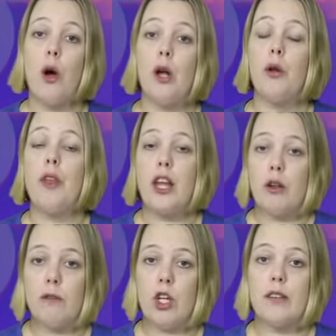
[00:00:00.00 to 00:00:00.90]
oil that
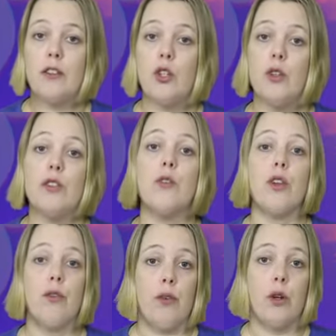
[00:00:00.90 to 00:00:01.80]
you've just used for
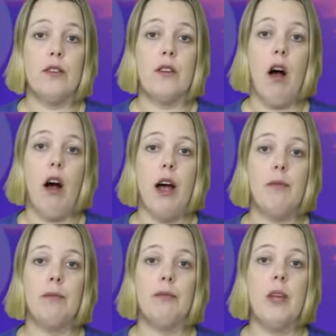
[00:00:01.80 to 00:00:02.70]
the first
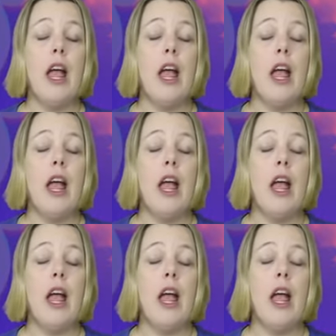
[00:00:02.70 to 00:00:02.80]
time.